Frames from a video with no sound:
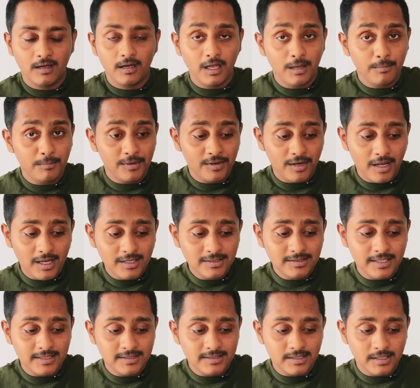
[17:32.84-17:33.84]

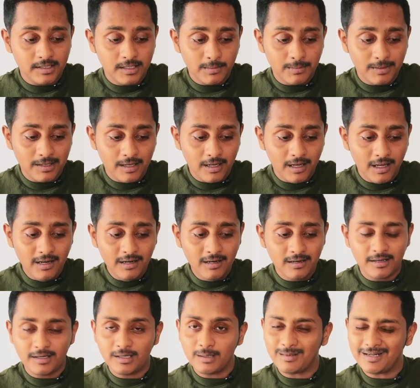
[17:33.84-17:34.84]
Embarrass has double R,
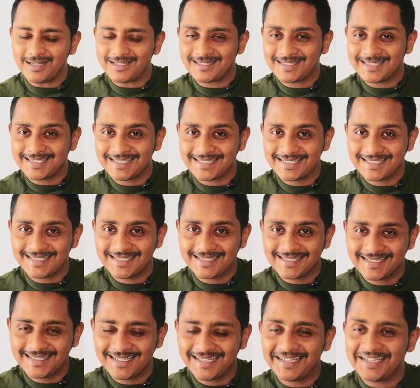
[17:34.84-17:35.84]
double S.
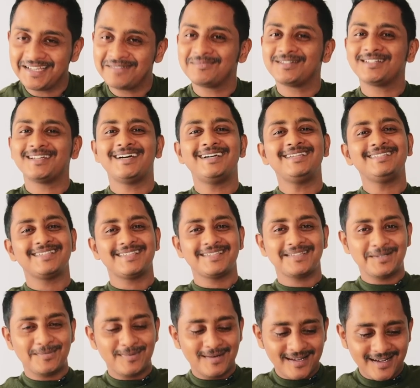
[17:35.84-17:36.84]
Embarrass has
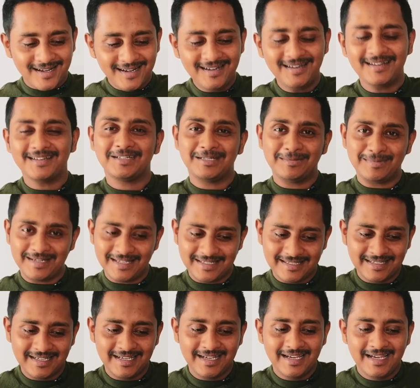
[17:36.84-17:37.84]
double R, double
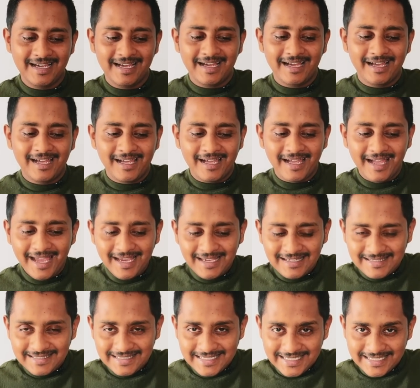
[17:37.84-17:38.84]
S.
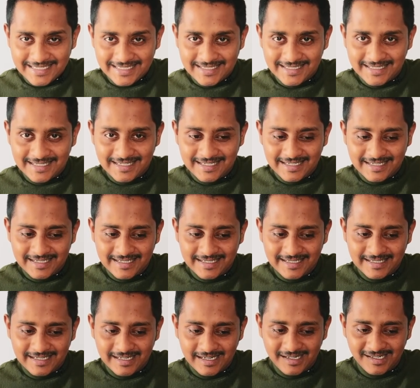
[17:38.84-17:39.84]
Exceed,
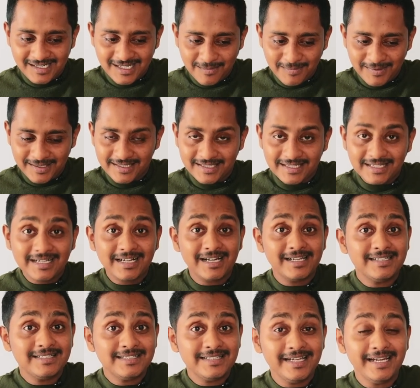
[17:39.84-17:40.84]
double E.
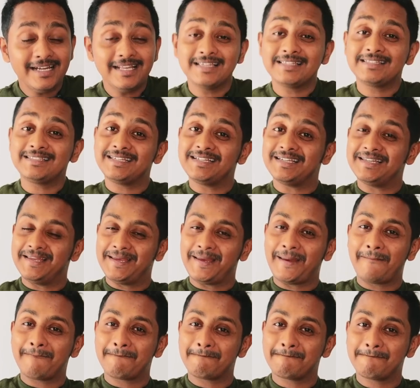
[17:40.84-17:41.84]
Concede, single E.
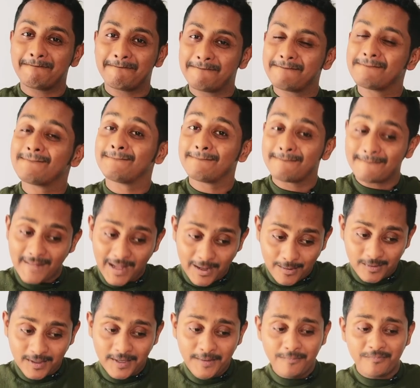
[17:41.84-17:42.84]

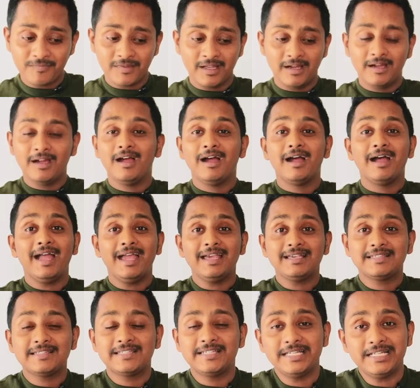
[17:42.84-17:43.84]
Okay,
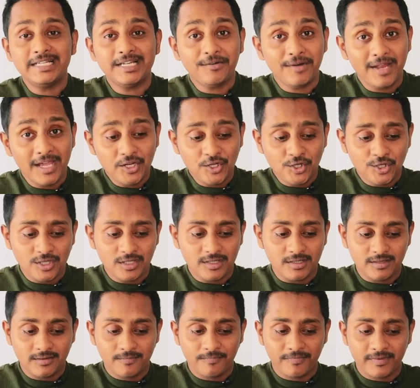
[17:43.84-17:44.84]

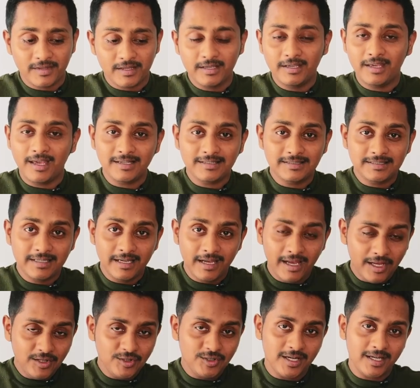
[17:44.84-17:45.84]
exhilaration, E X
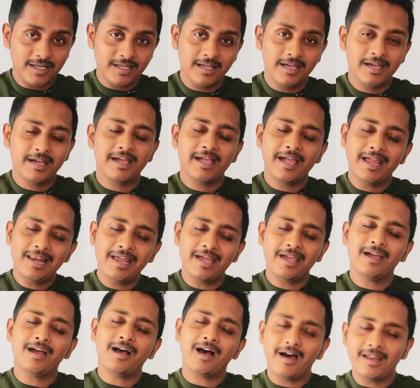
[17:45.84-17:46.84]
H I L
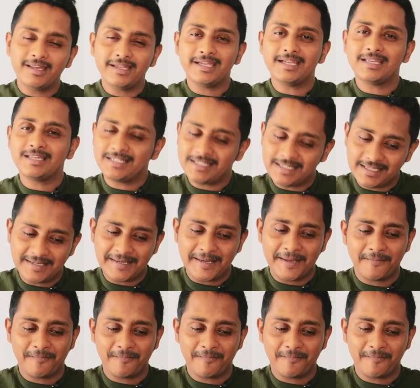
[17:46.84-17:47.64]
A R A T E.